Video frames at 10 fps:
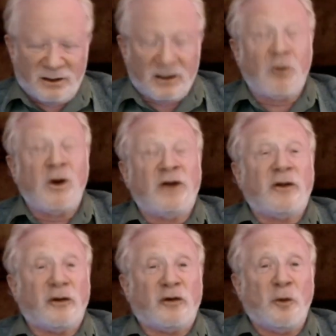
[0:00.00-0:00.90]
I went to the
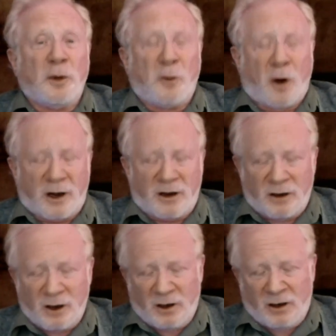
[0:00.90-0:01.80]
supermarket
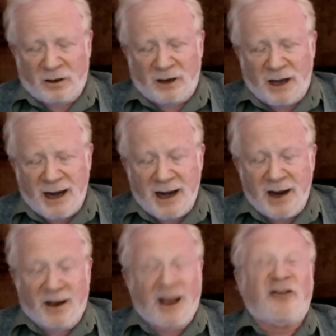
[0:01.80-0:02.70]
today
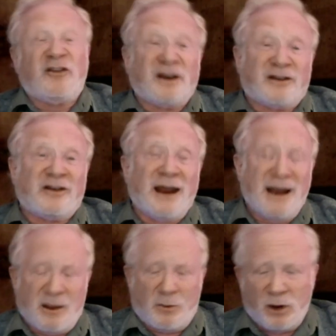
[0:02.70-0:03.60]
at 6
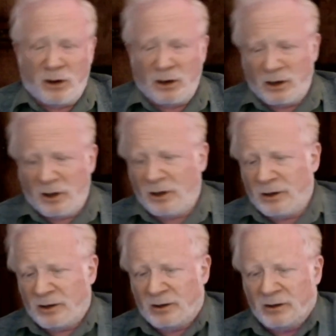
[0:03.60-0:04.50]
a.m.
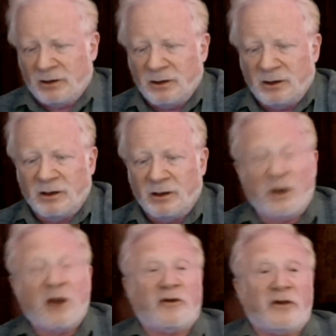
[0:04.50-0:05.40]

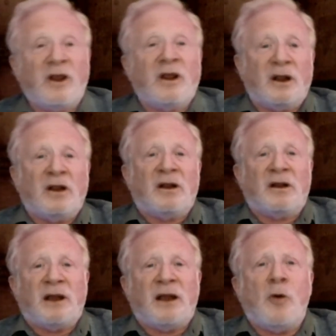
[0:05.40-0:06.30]
because
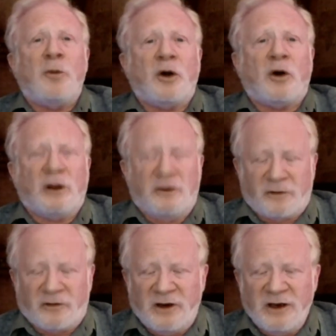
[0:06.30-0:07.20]
they open early for
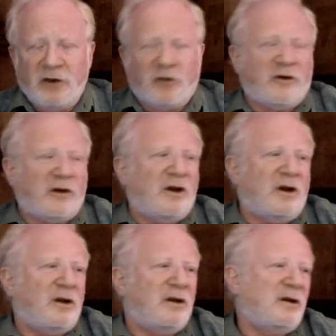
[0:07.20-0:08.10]
seniors, and
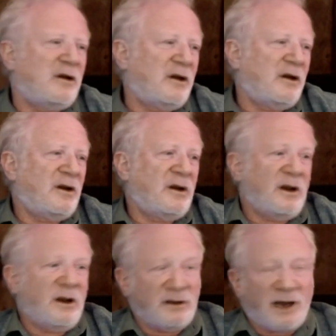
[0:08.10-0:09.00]

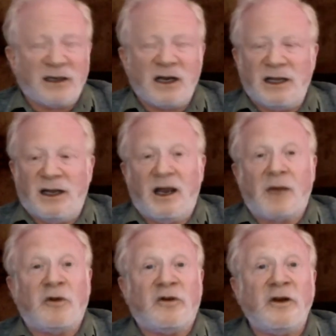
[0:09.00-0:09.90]
technically I'm a
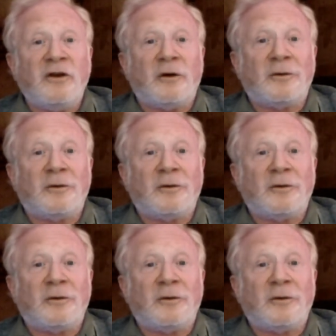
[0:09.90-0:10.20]
senior.